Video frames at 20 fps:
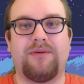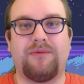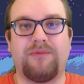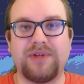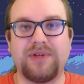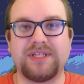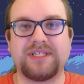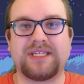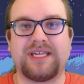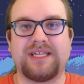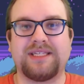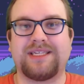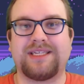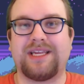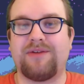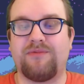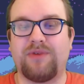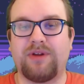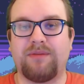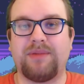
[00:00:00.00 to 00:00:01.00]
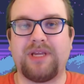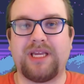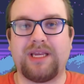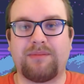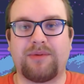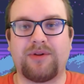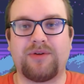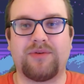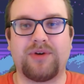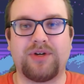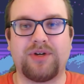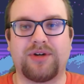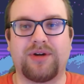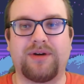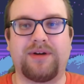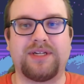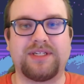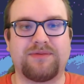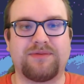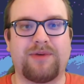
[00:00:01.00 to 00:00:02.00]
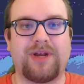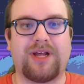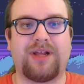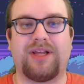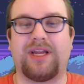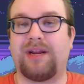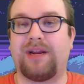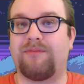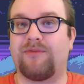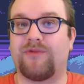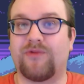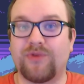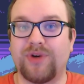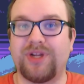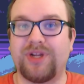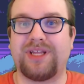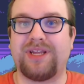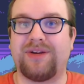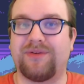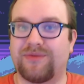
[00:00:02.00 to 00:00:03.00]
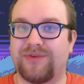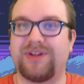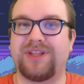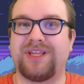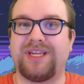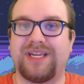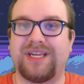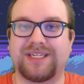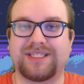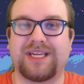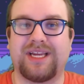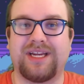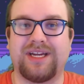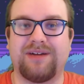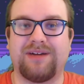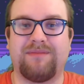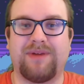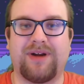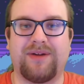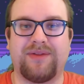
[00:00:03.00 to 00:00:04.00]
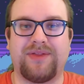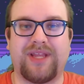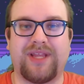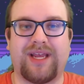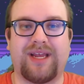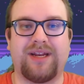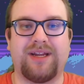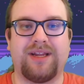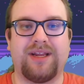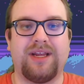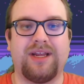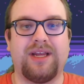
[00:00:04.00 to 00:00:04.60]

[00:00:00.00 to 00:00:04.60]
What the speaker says: Will Sensei will be able to return as well, and I'm really excited about that.